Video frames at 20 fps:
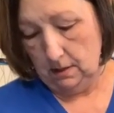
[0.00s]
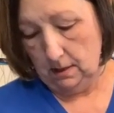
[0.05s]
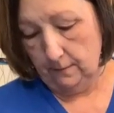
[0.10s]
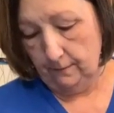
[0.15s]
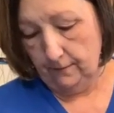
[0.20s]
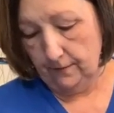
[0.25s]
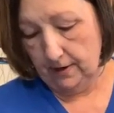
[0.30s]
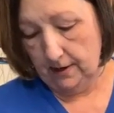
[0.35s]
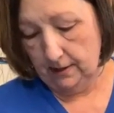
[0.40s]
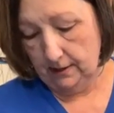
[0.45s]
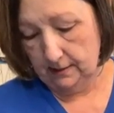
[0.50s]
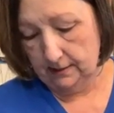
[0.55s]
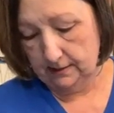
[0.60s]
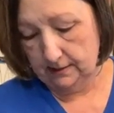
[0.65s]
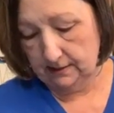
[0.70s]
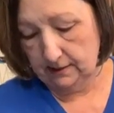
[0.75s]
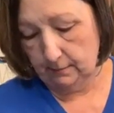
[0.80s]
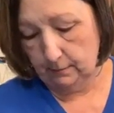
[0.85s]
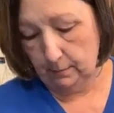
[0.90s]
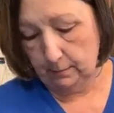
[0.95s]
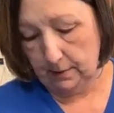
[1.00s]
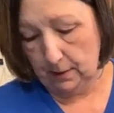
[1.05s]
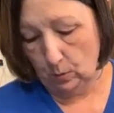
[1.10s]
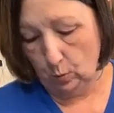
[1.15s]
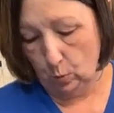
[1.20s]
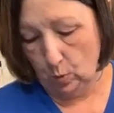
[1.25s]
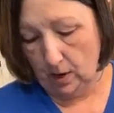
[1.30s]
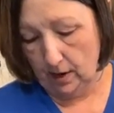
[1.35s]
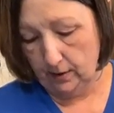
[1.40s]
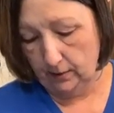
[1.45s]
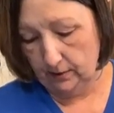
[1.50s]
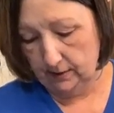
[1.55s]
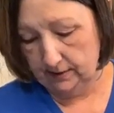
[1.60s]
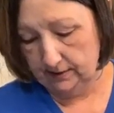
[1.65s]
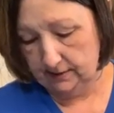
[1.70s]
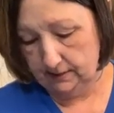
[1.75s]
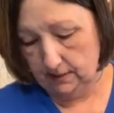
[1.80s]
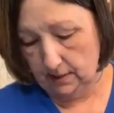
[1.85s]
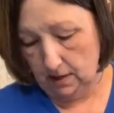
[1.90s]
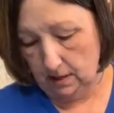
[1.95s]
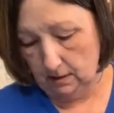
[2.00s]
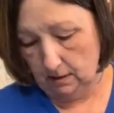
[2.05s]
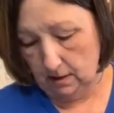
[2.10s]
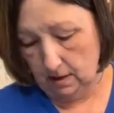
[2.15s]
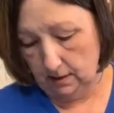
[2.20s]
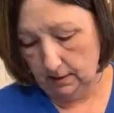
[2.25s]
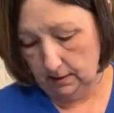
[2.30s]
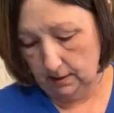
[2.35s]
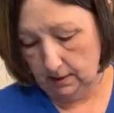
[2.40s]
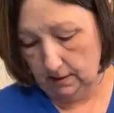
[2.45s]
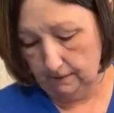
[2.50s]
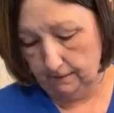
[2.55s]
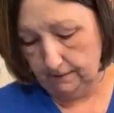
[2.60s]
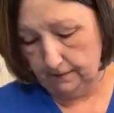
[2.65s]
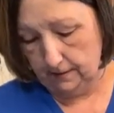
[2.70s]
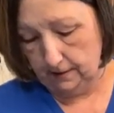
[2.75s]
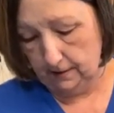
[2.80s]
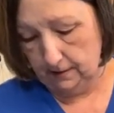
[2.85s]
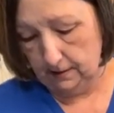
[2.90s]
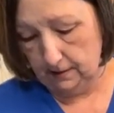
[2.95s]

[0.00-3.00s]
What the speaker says: I'm finding that some of my wire is not long enough.